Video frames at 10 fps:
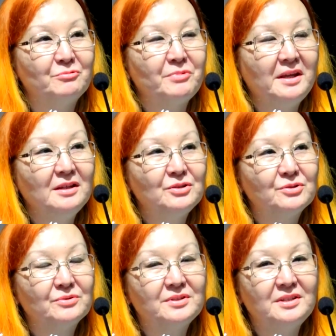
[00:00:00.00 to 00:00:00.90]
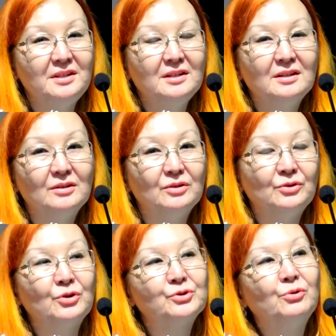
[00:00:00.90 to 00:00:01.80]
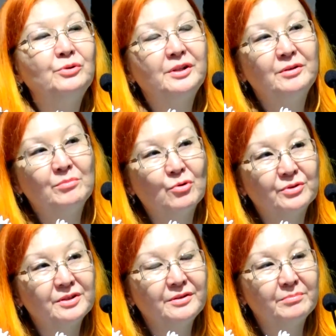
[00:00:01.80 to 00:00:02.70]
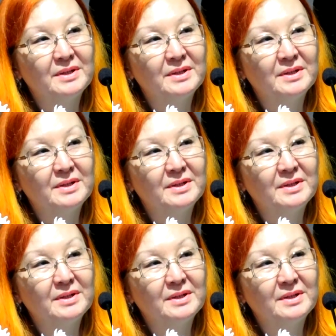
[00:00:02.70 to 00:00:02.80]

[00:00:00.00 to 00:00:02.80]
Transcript: way to see not only the modern,